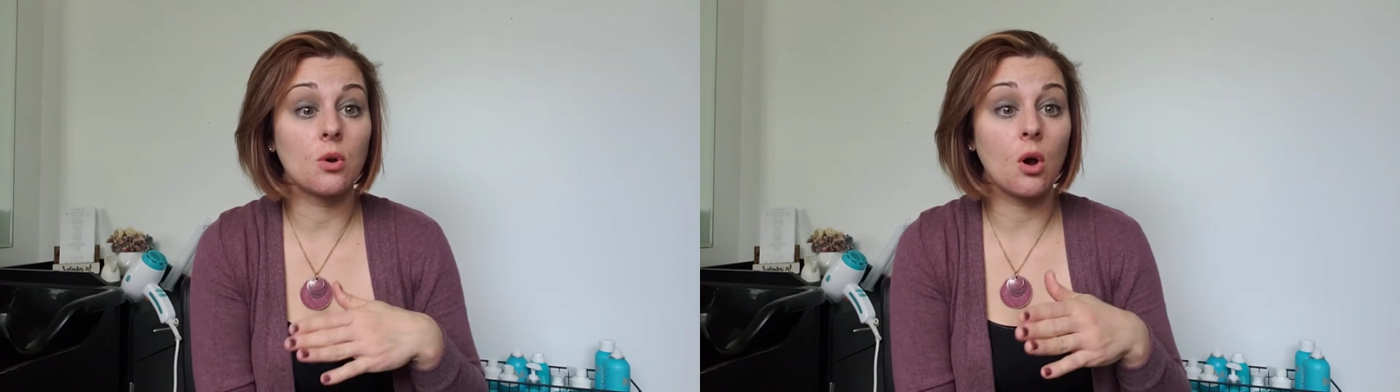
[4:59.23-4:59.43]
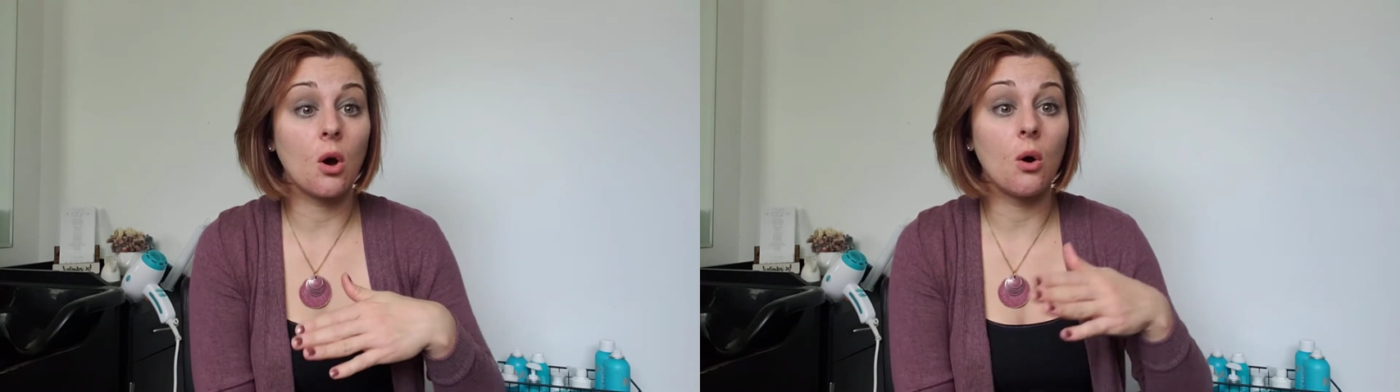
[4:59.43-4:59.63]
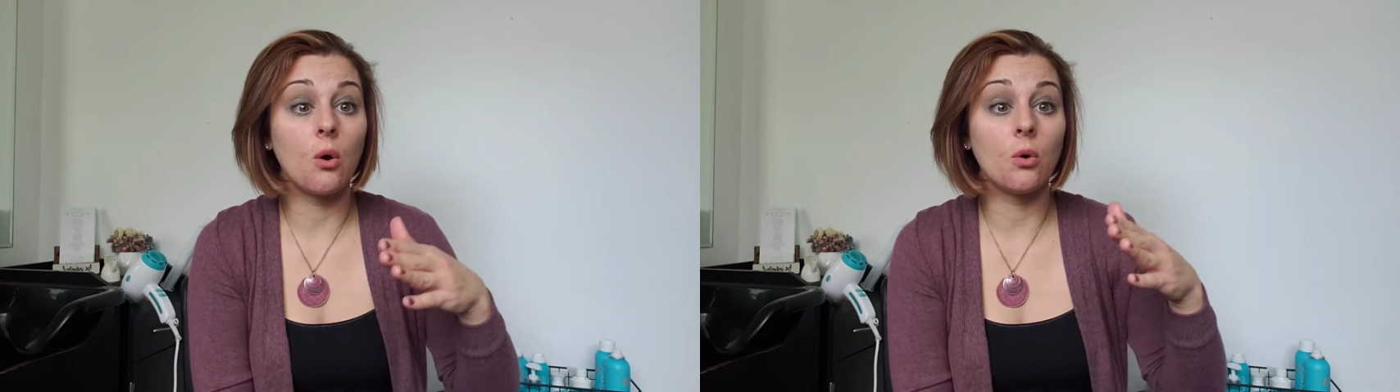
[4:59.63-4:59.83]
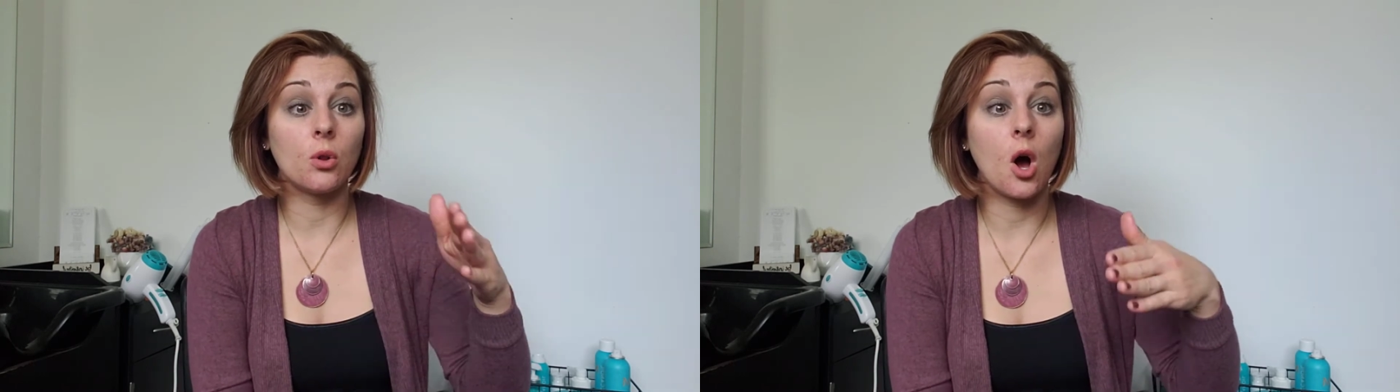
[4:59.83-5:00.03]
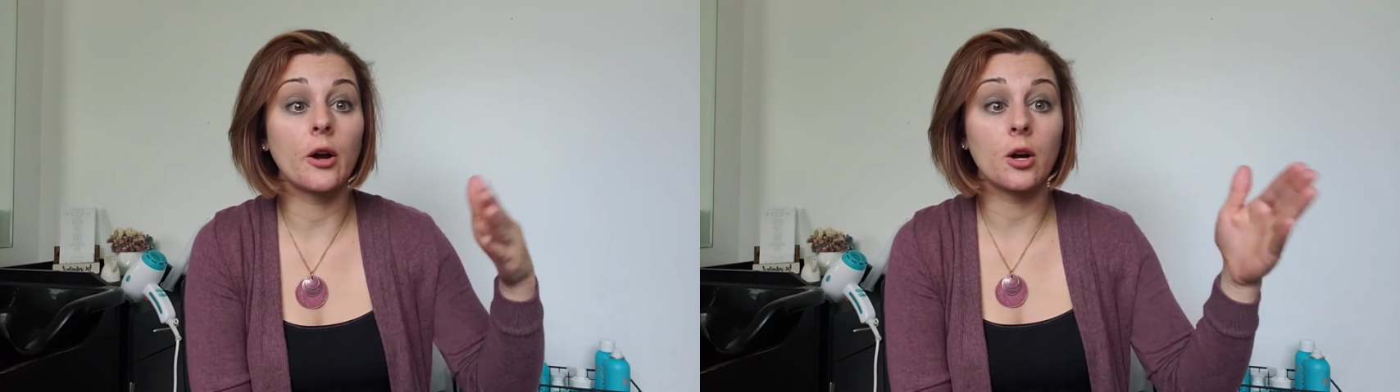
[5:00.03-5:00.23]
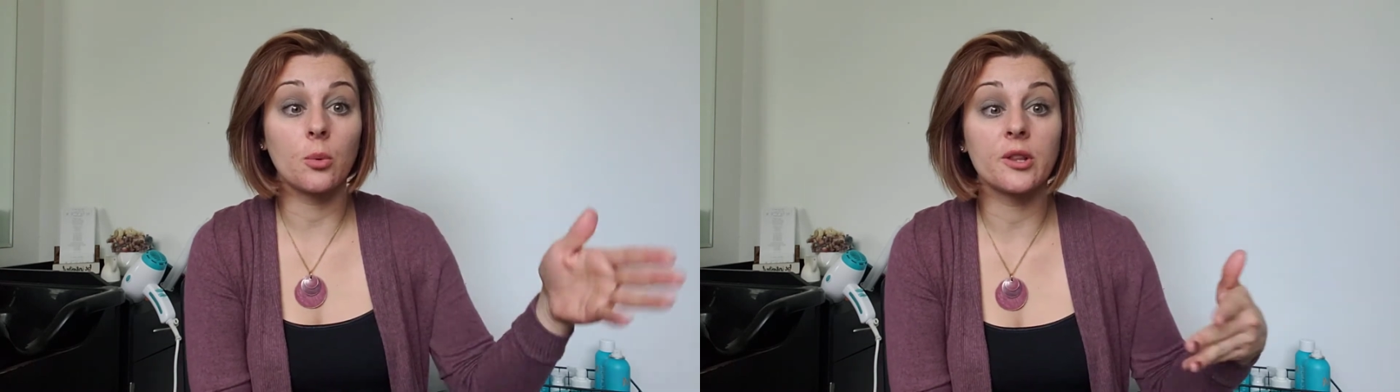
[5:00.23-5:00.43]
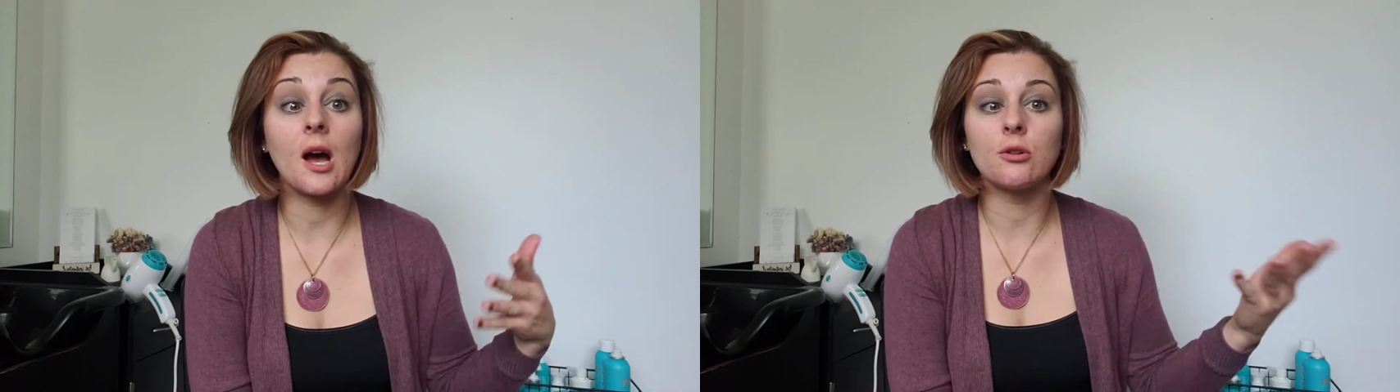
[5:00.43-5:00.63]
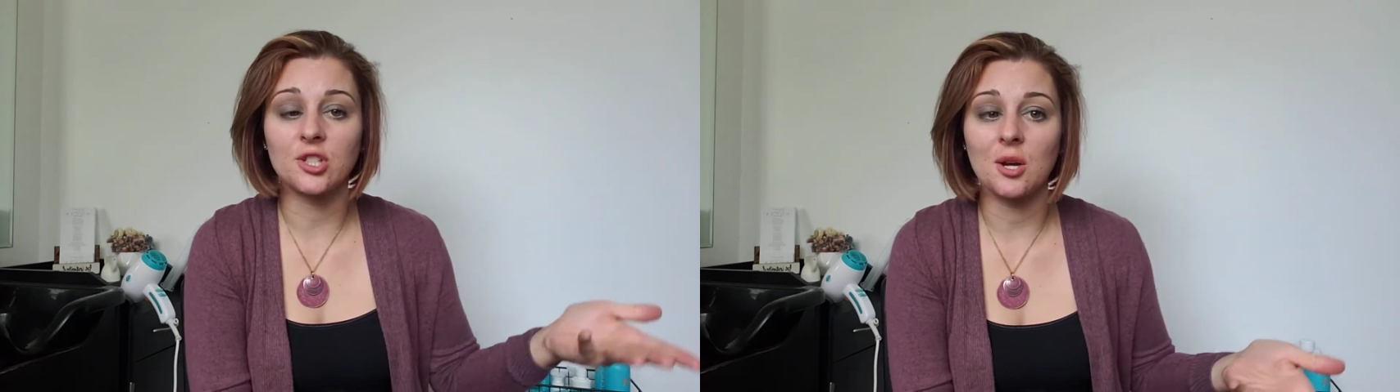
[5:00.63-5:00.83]
go longer
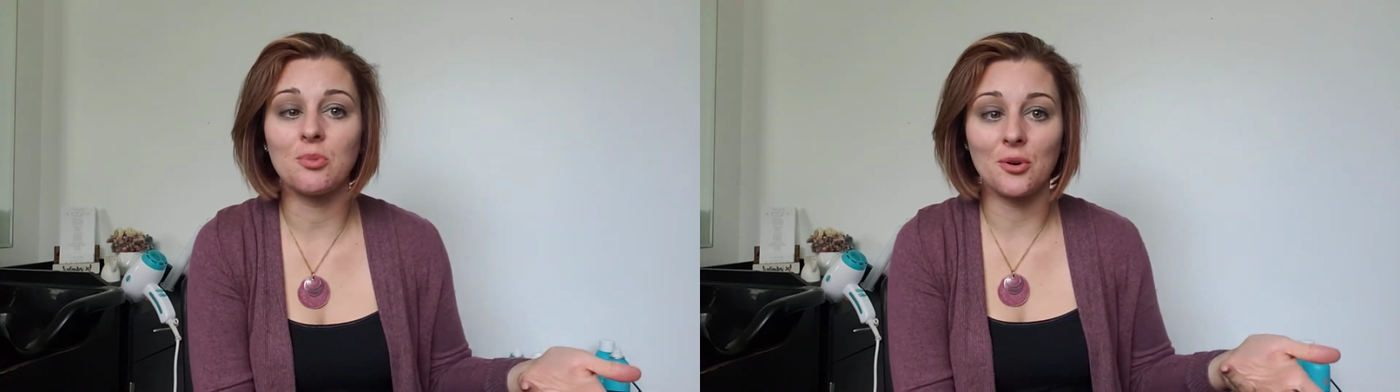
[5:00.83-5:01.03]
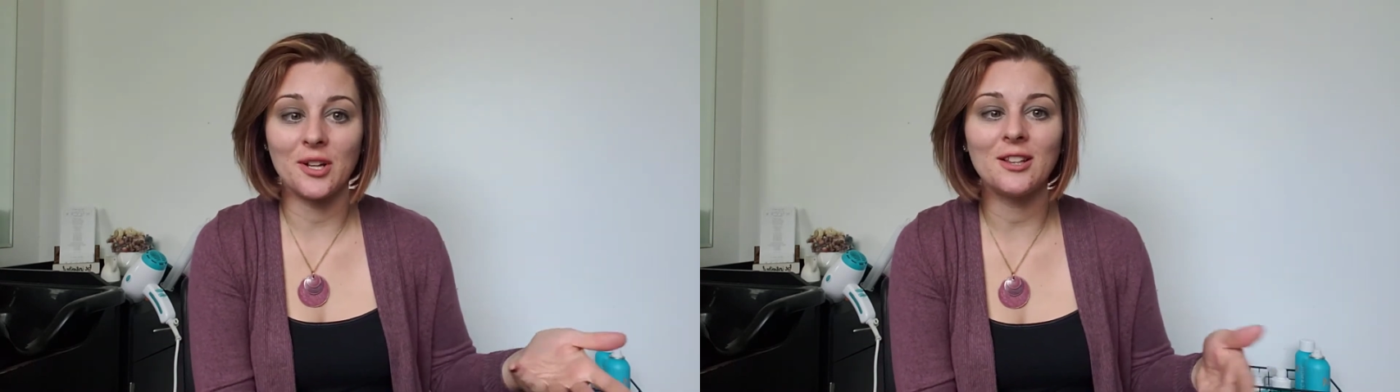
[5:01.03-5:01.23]
without shampooing,